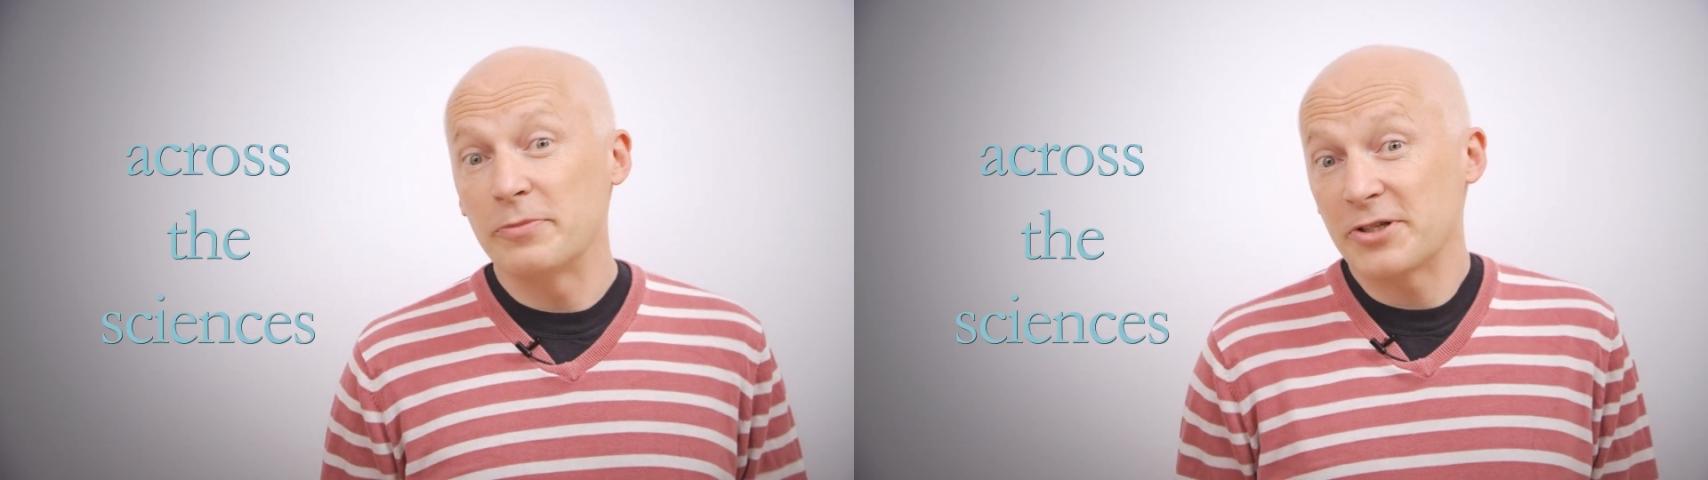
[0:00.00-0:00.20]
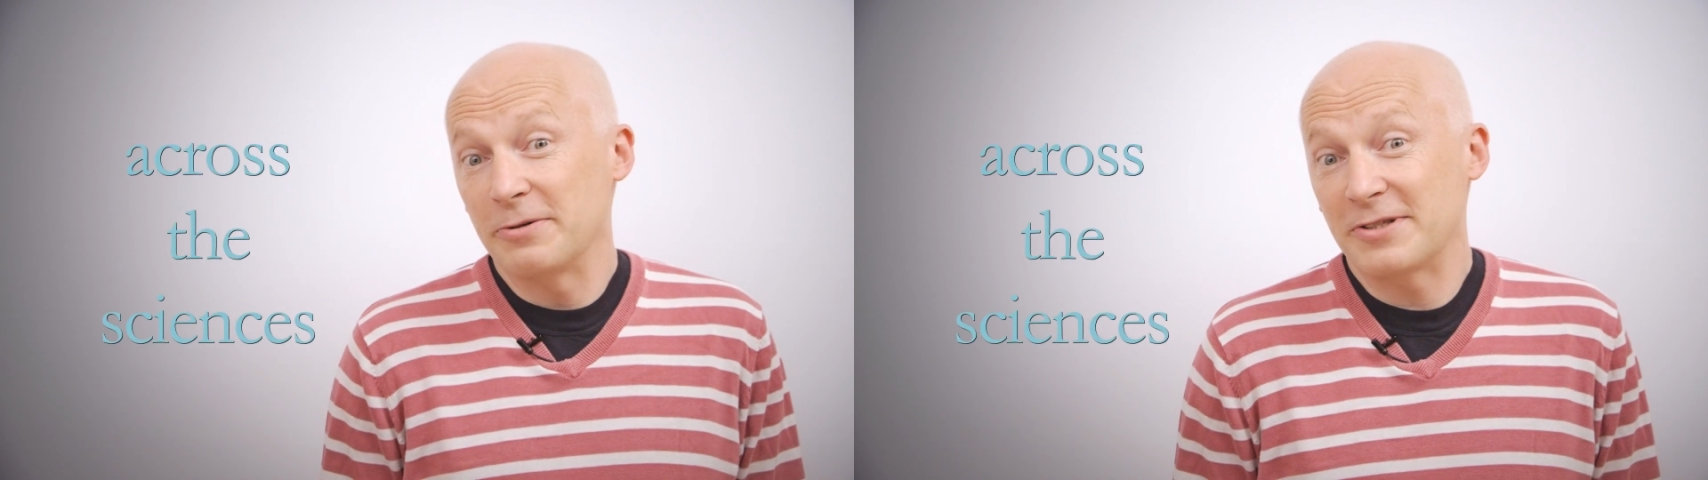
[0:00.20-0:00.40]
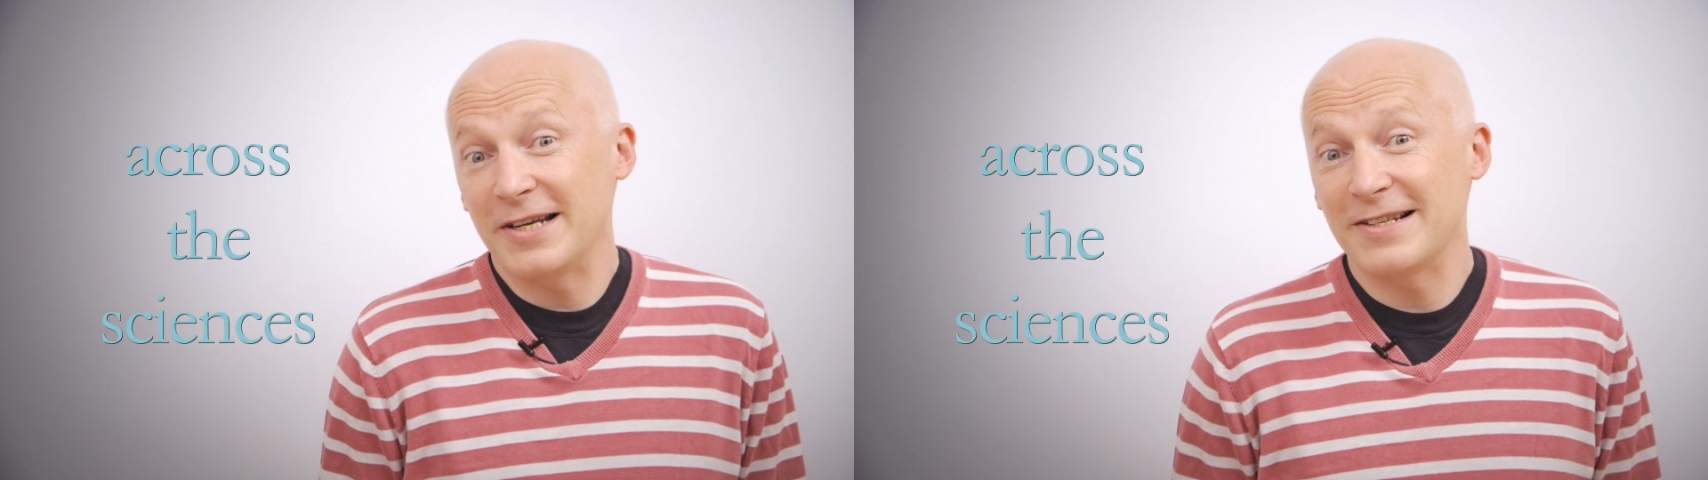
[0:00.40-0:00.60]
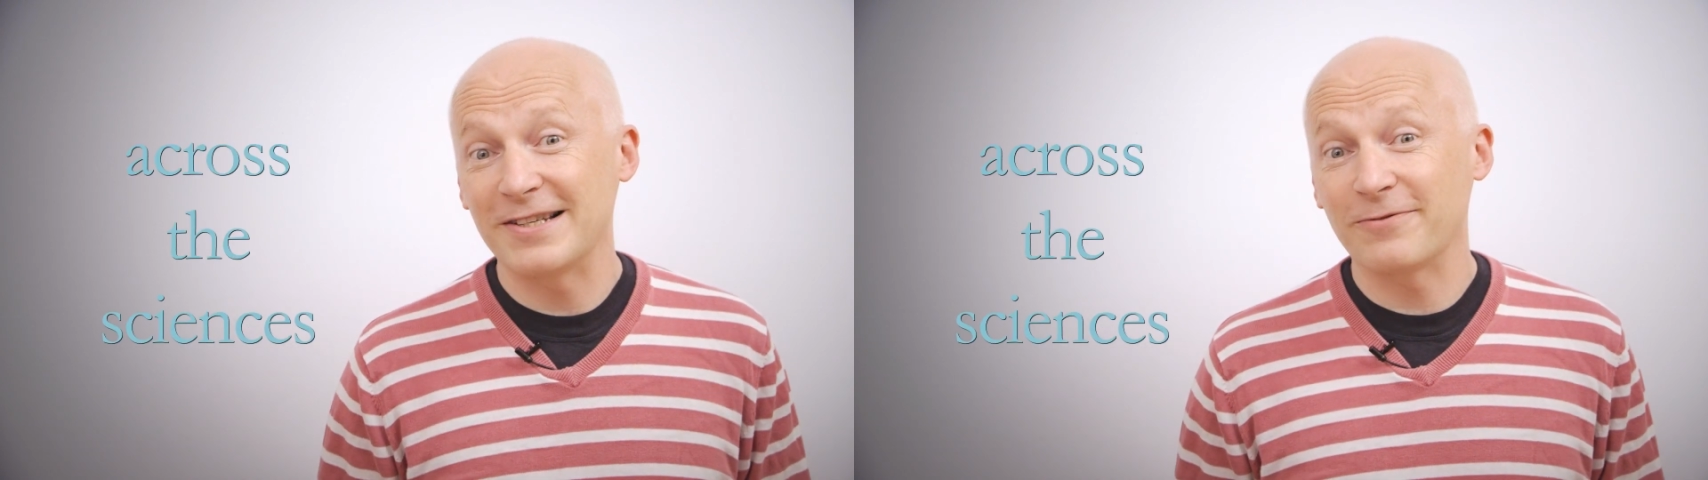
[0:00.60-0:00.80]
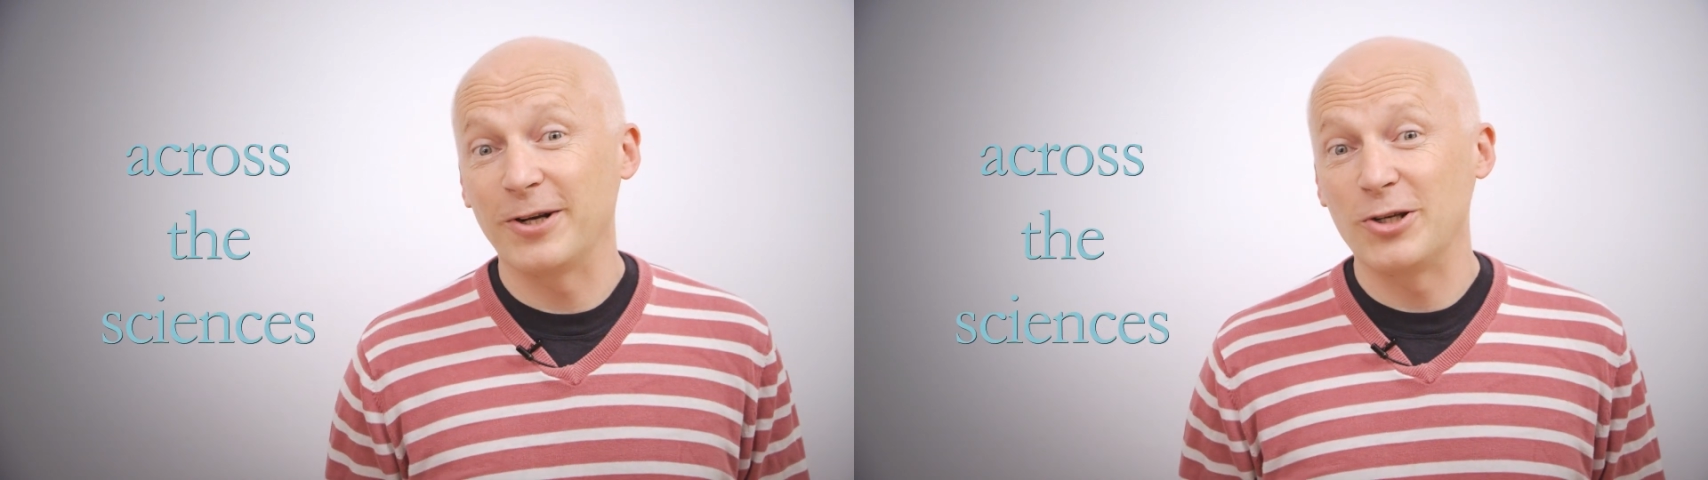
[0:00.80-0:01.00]
So
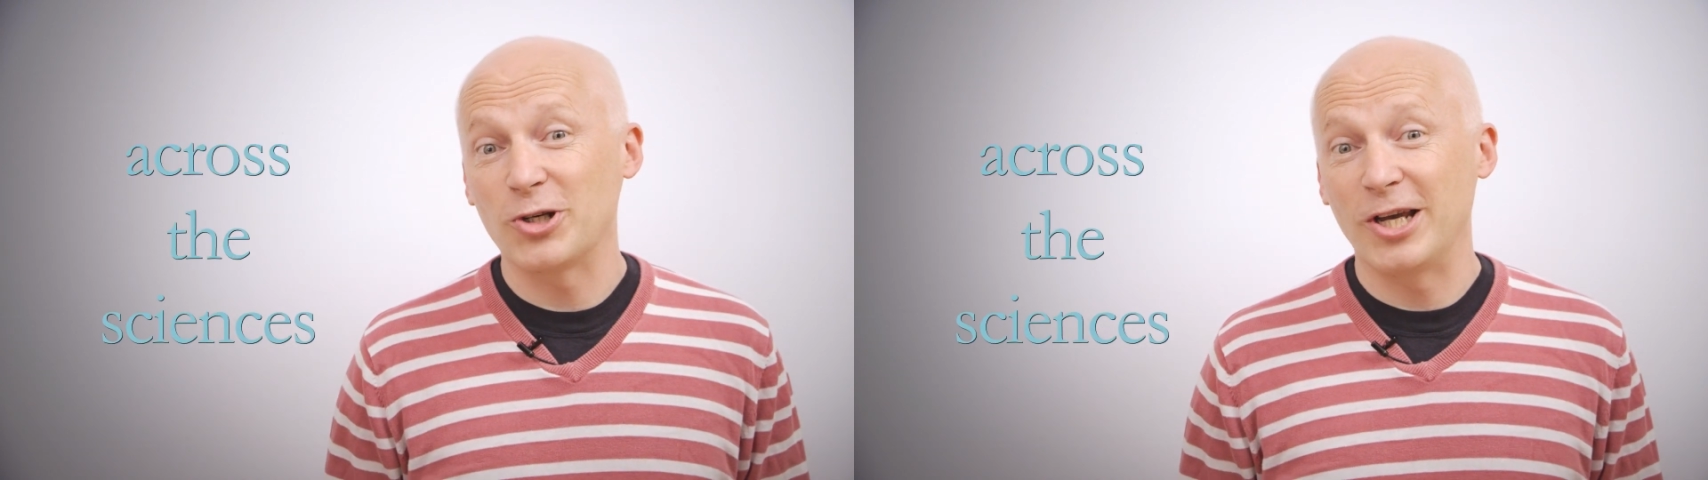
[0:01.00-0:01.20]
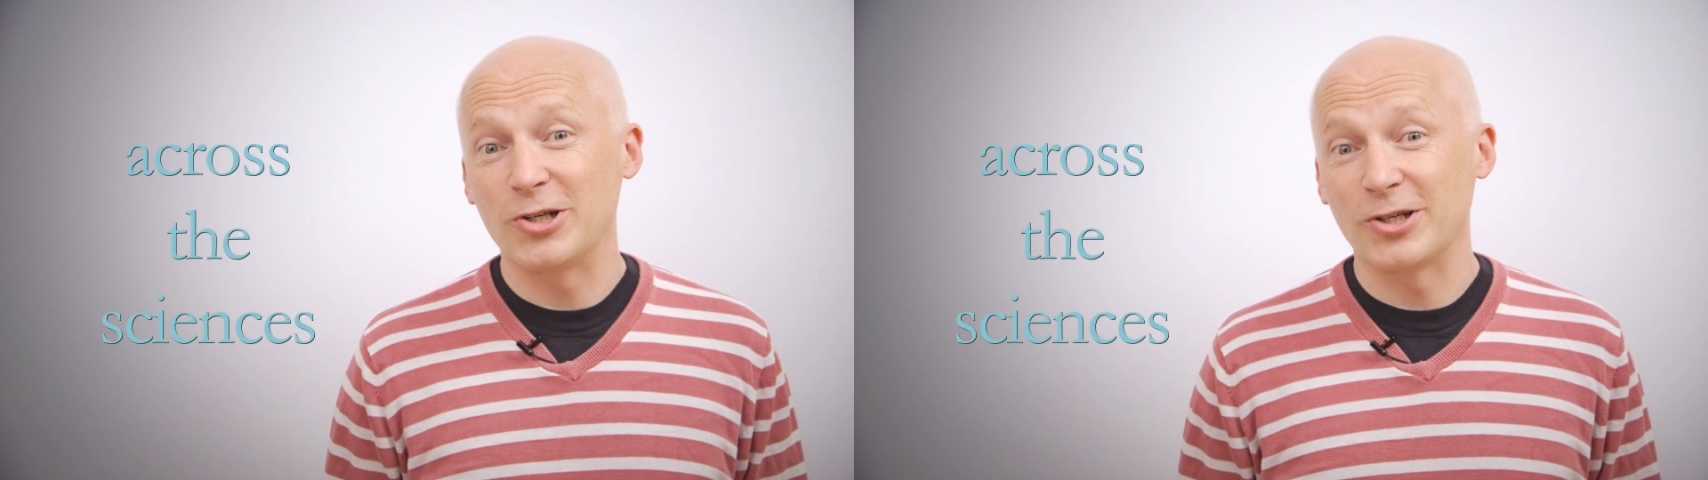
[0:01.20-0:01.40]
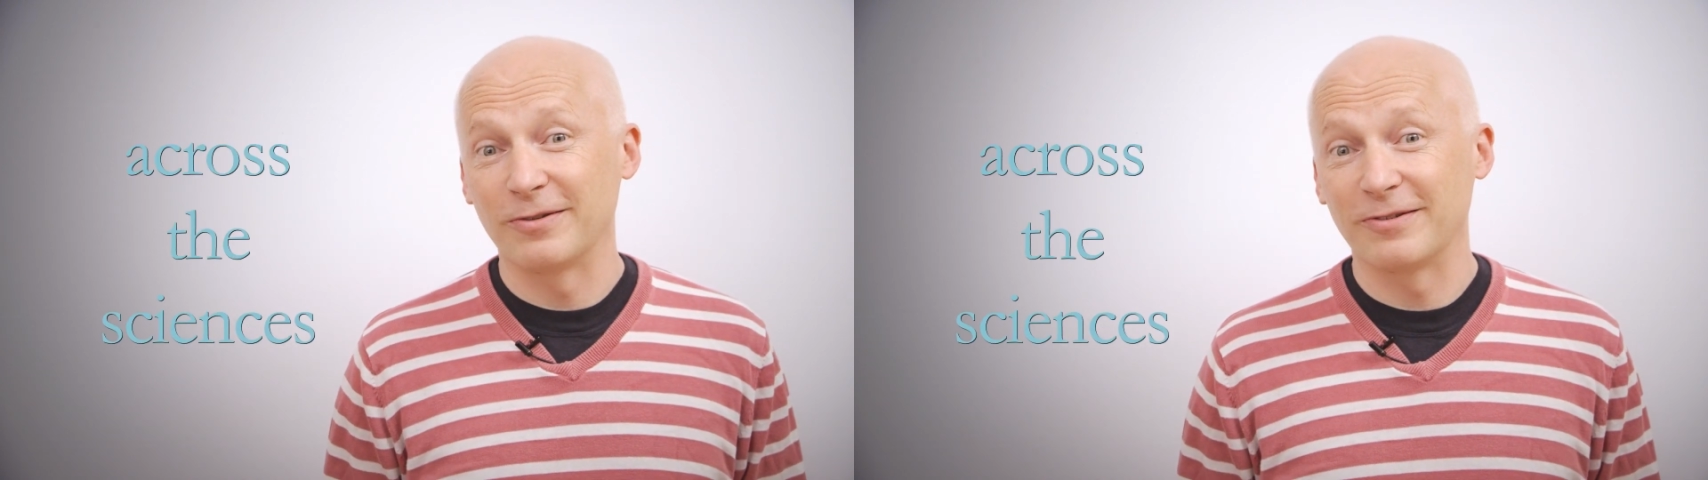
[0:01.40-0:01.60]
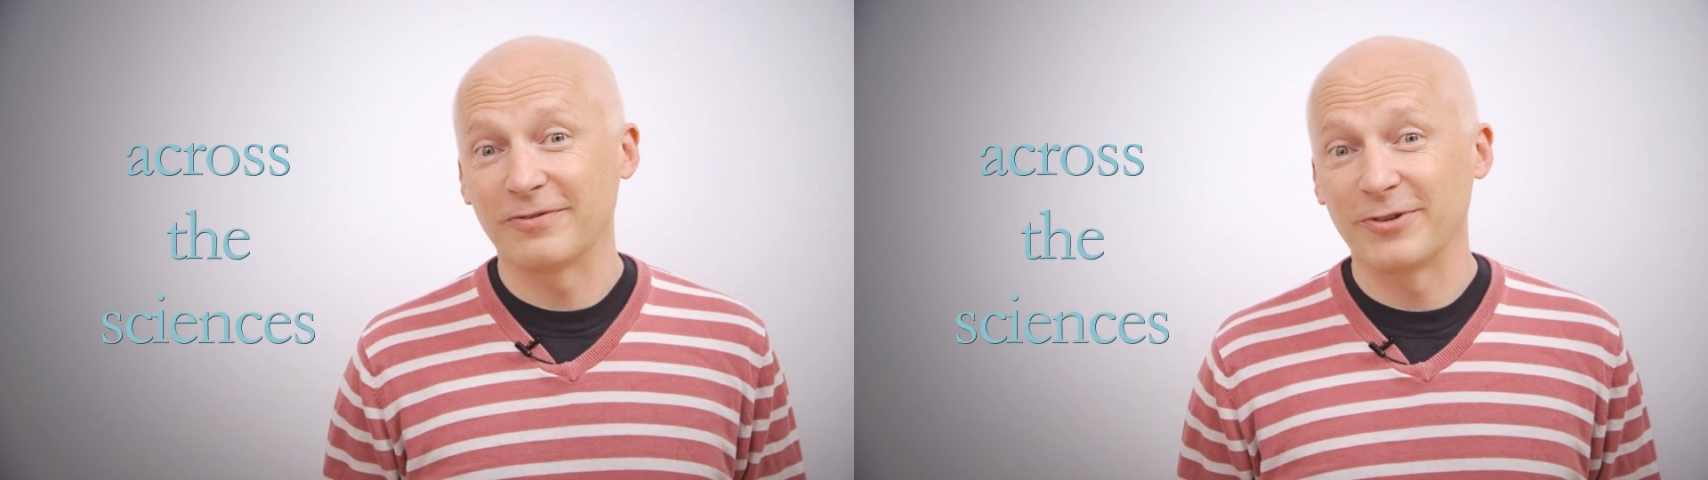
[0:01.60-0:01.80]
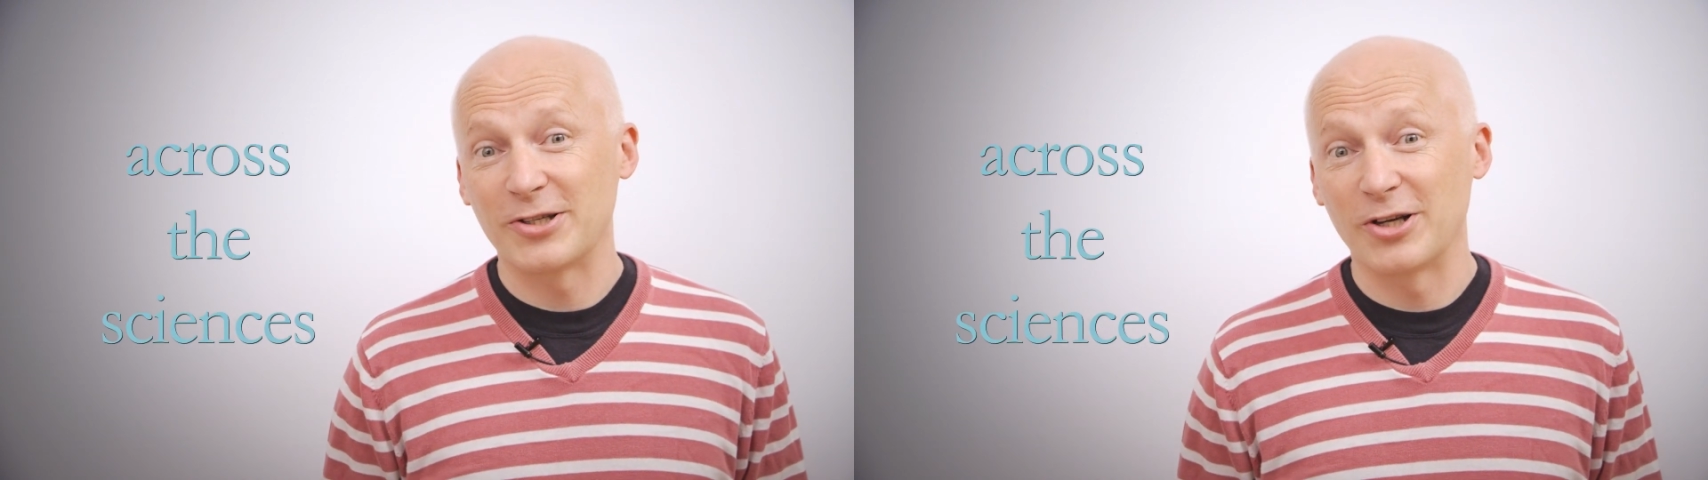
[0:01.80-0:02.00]
take
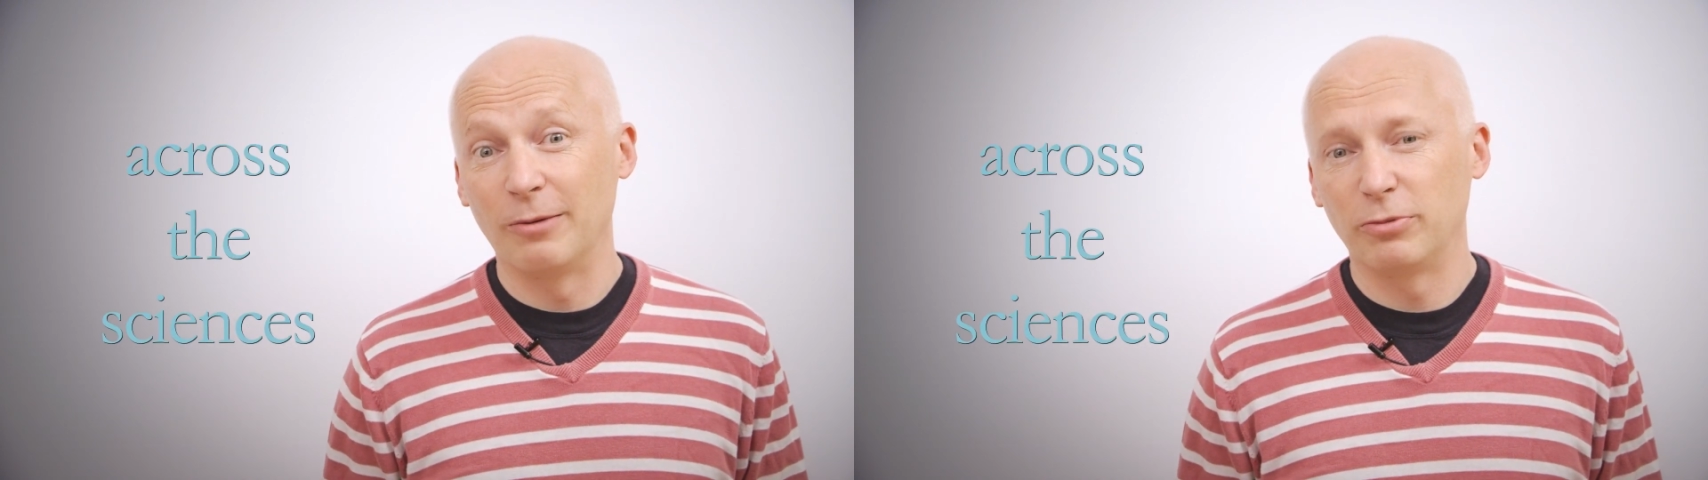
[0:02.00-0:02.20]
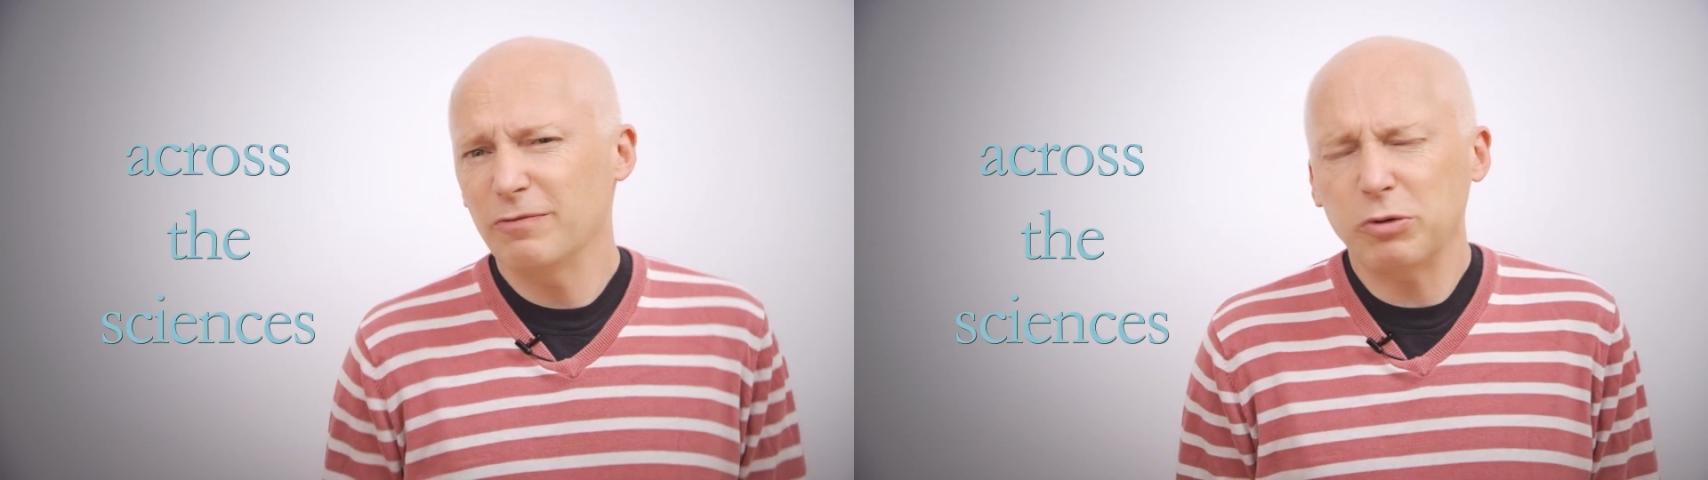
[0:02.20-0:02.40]
differentiation, for example.